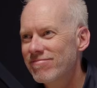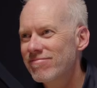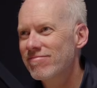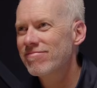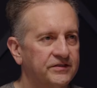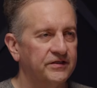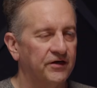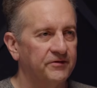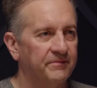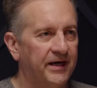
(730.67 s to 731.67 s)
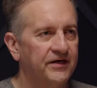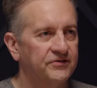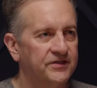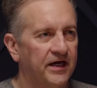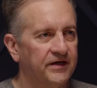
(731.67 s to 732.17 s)
boss on the buyer
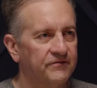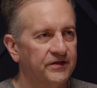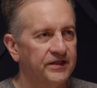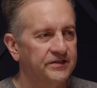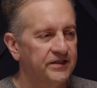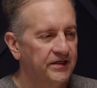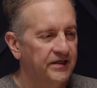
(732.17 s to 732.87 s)
side of things,